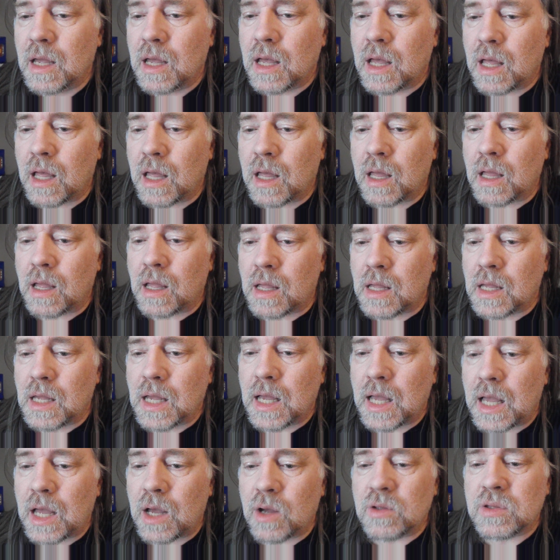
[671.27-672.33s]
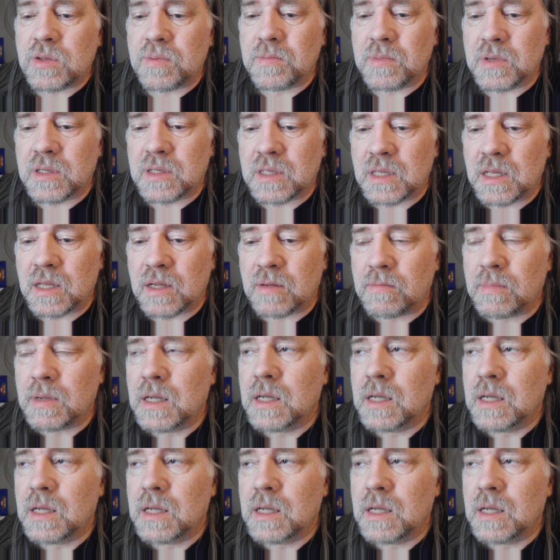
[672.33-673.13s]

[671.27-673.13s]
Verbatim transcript: uh, House Museum,